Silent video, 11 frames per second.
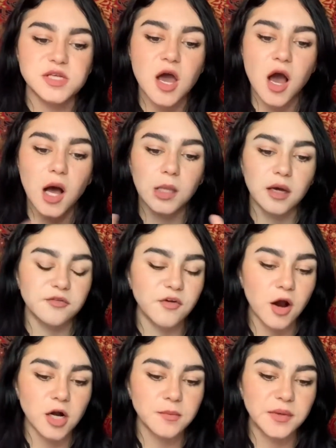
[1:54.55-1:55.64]
a lot of
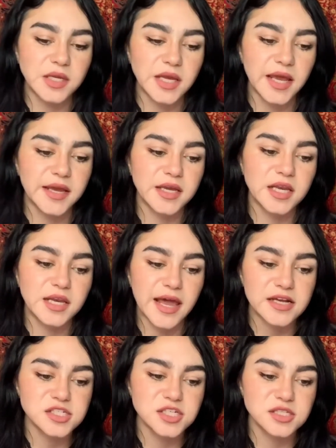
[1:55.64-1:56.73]
harmony and
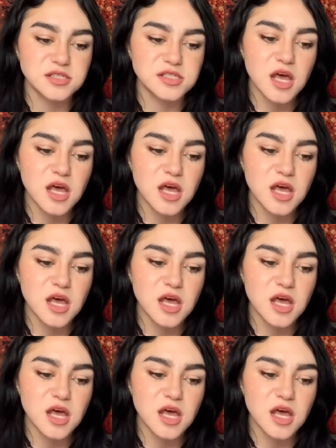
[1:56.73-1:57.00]
connections.